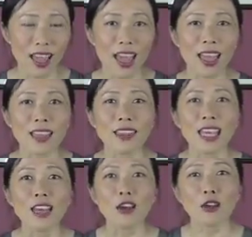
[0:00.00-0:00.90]
and
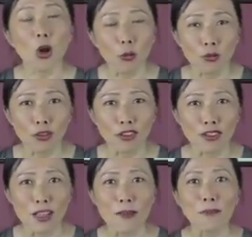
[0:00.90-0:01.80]
they are hopeful
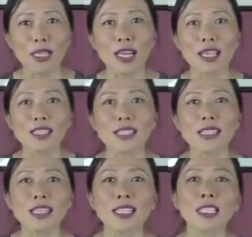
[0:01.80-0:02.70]
because
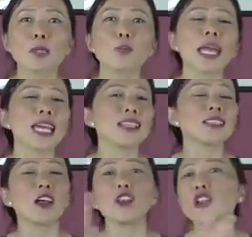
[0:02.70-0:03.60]
it spans
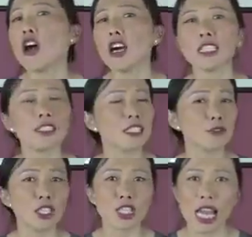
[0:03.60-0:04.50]
a lot of
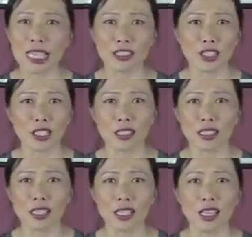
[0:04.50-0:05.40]
different
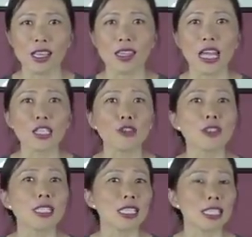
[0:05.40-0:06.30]
challenges that you'll
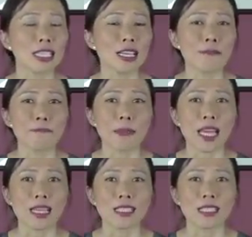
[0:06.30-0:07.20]
see,
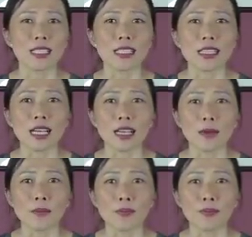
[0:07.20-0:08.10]
and
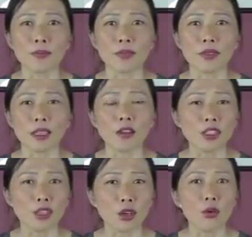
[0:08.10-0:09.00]

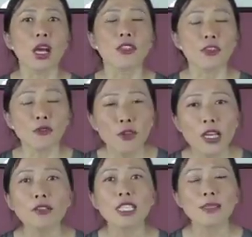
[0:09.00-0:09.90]
also the
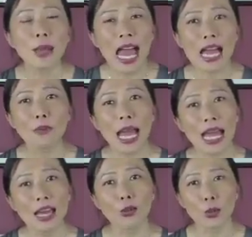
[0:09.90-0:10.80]
various
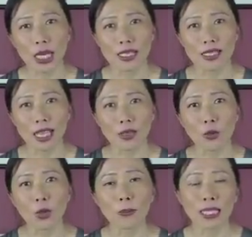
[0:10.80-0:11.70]
pathways that
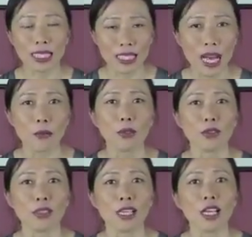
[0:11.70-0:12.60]
women and
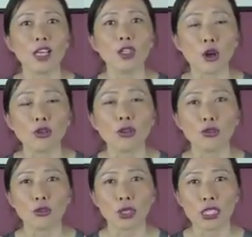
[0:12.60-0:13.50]
couples go
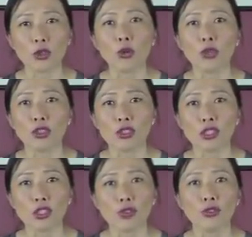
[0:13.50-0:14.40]
through in order
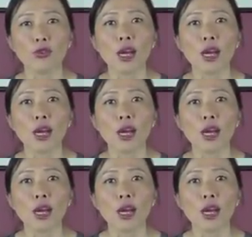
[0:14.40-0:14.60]
to